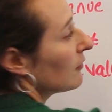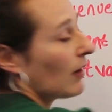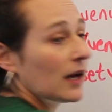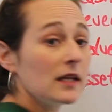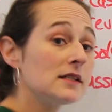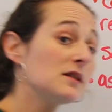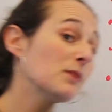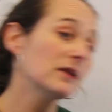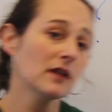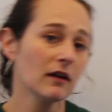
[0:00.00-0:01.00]
Right? Is this
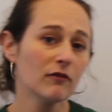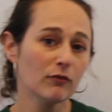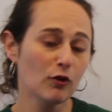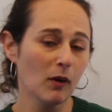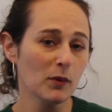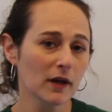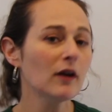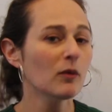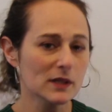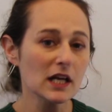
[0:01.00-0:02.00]
building crumbling
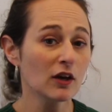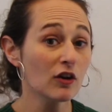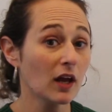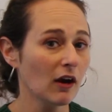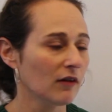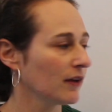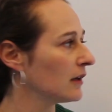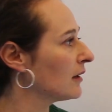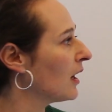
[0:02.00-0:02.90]
or are we taking good care of it?